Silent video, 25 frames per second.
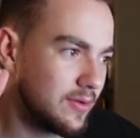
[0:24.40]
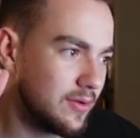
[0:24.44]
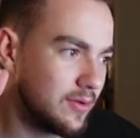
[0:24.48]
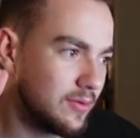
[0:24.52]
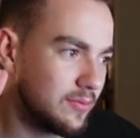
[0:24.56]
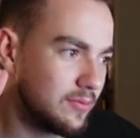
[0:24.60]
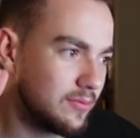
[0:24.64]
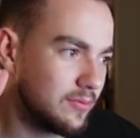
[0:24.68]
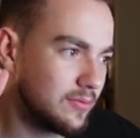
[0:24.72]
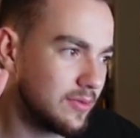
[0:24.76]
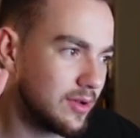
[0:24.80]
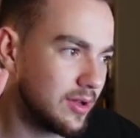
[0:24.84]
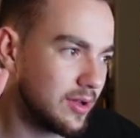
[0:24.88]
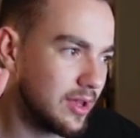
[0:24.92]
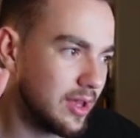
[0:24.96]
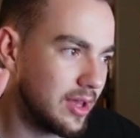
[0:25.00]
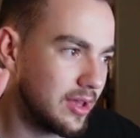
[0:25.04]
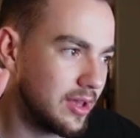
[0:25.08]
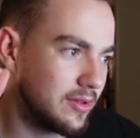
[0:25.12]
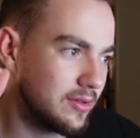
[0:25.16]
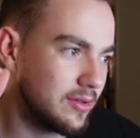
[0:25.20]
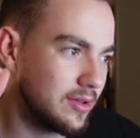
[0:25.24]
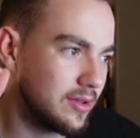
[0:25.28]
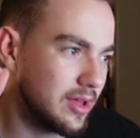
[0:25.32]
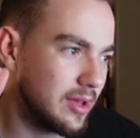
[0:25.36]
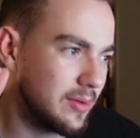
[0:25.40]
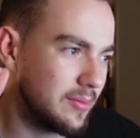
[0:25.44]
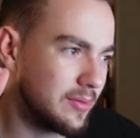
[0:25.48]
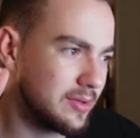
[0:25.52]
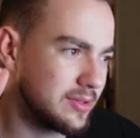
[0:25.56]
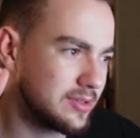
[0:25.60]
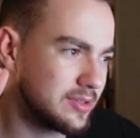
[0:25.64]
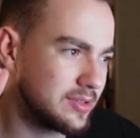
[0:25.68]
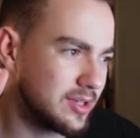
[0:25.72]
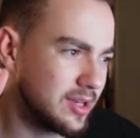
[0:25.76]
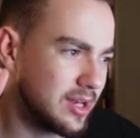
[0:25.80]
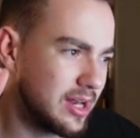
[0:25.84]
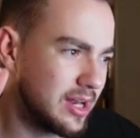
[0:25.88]
oh, okay, how
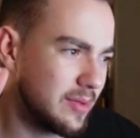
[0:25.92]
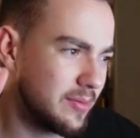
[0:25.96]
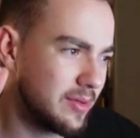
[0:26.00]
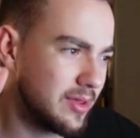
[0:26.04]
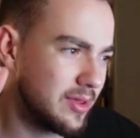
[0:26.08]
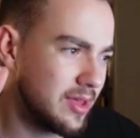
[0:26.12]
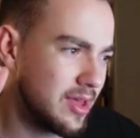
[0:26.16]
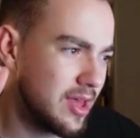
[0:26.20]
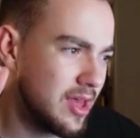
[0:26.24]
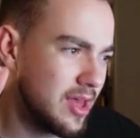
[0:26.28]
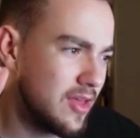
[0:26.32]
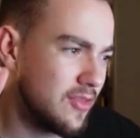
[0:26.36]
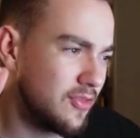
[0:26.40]
many is it gonna let me?